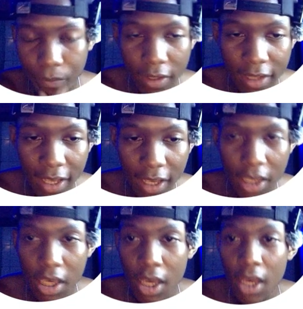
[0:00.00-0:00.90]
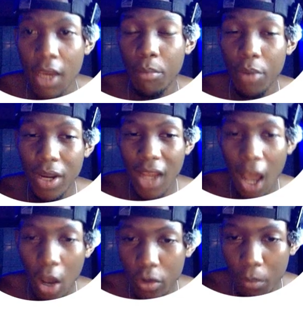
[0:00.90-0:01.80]
they bring
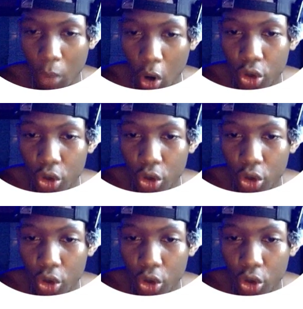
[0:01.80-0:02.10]
out more